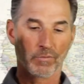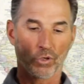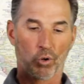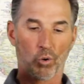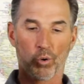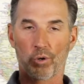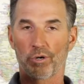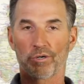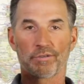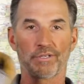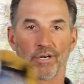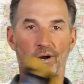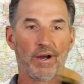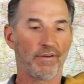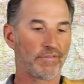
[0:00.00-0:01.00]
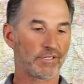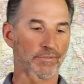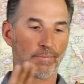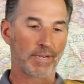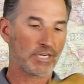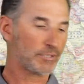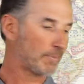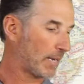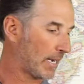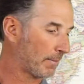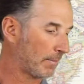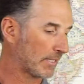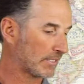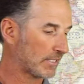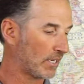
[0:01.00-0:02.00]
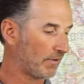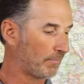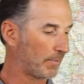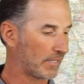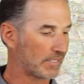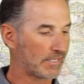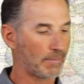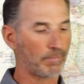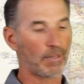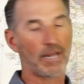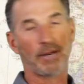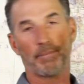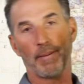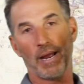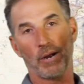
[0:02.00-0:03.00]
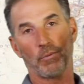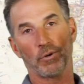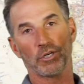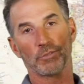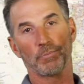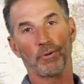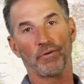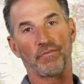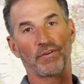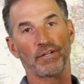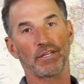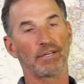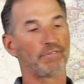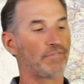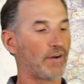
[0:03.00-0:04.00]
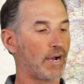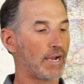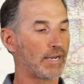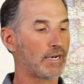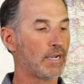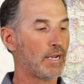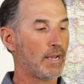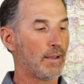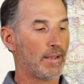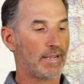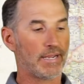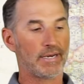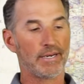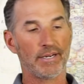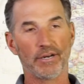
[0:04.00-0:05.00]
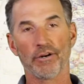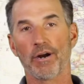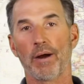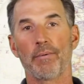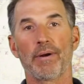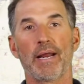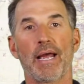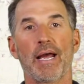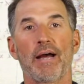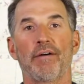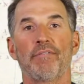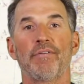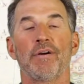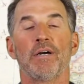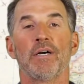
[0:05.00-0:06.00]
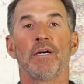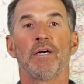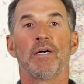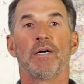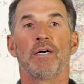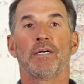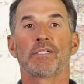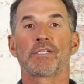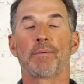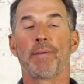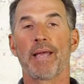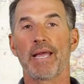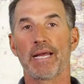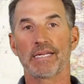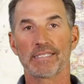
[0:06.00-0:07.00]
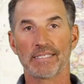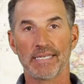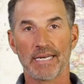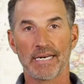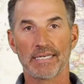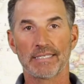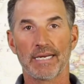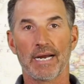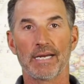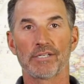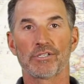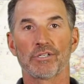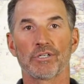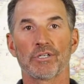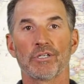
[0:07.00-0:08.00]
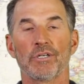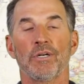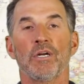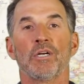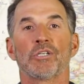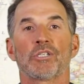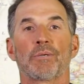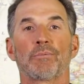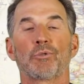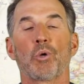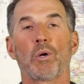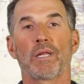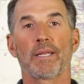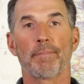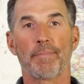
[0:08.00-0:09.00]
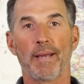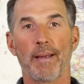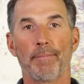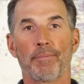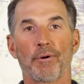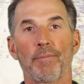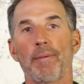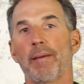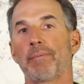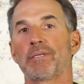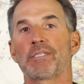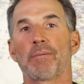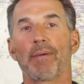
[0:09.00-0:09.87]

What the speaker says: or have this mesh bag myself, but a Ziploc bag works perfectly fine. In here I would have some hand sanitizer, some toilet paper, maybe some